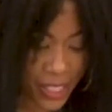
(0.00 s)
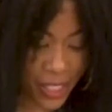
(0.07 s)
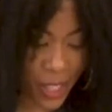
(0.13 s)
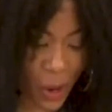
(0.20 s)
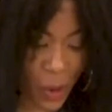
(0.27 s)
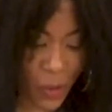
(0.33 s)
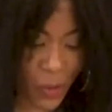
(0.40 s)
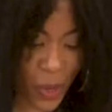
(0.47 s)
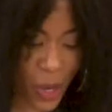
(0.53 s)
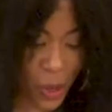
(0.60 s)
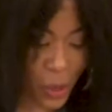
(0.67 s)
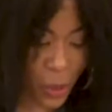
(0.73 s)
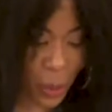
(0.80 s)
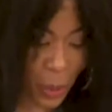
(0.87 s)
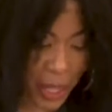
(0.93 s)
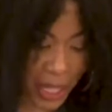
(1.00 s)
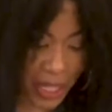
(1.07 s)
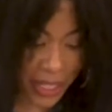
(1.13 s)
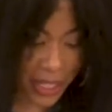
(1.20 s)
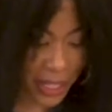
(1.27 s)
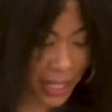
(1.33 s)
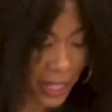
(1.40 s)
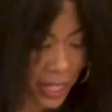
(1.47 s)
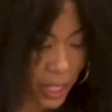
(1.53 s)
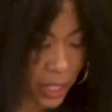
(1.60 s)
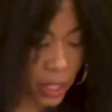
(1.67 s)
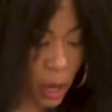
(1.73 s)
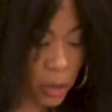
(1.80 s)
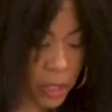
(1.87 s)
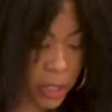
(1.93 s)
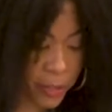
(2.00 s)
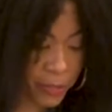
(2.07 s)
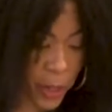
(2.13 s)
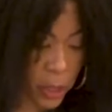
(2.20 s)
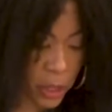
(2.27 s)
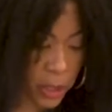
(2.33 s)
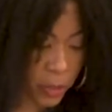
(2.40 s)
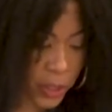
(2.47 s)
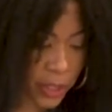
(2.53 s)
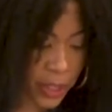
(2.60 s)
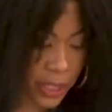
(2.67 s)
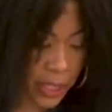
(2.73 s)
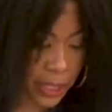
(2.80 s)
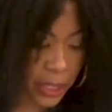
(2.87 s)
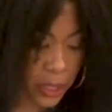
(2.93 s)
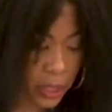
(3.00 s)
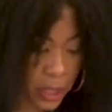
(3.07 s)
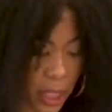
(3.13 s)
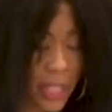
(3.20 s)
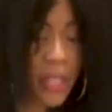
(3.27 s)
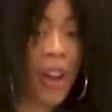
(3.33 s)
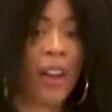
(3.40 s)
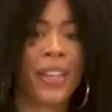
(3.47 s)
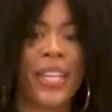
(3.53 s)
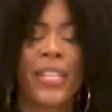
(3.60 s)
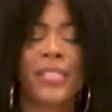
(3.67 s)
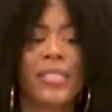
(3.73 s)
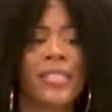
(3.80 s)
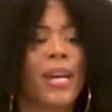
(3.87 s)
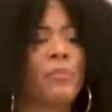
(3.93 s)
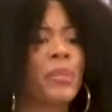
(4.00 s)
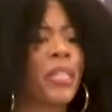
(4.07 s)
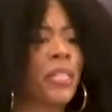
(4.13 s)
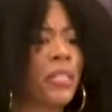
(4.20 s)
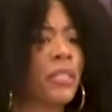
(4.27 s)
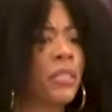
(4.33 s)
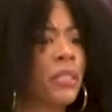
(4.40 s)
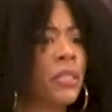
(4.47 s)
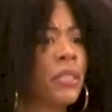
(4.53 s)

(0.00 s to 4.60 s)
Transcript: so real quick, go to First Corinthians. Y'all getting something?